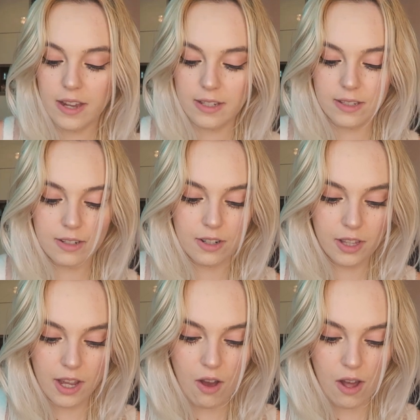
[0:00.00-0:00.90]
that is
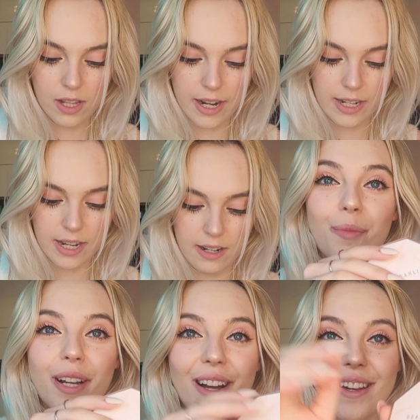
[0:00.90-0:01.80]
literally all I need. Oh
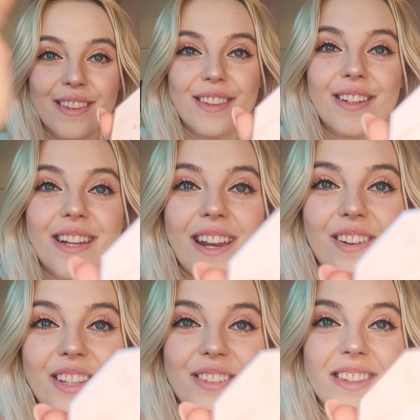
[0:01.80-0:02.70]
my god, look at
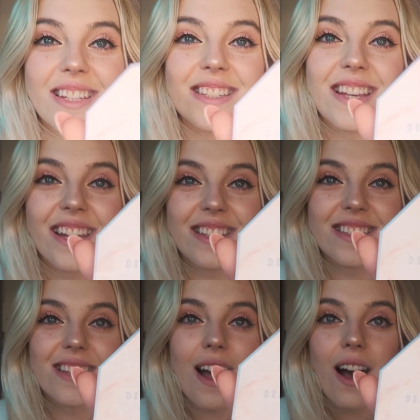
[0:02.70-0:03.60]
how cute this
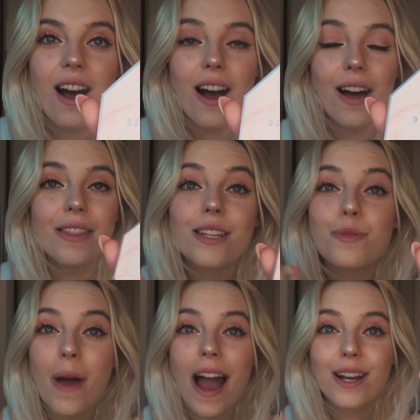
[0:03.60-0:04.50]
is.
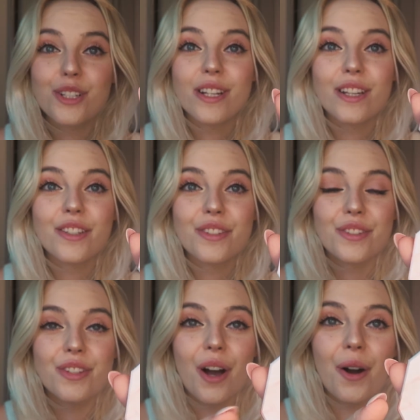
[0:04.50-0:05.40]
This packaging is
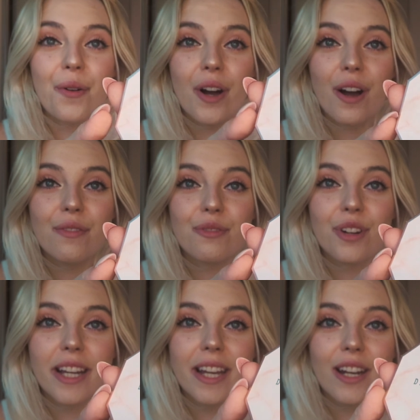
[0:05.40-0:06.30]
so
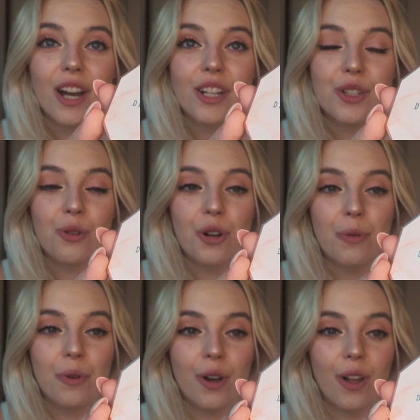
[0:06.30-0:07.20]
freaking
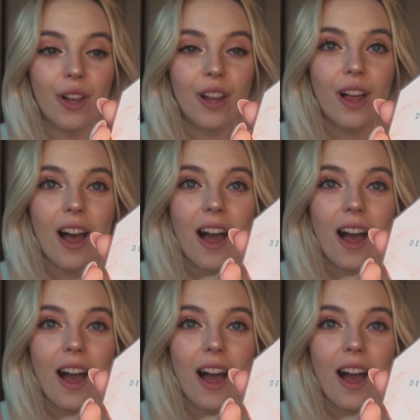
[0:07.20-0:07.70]
adorable.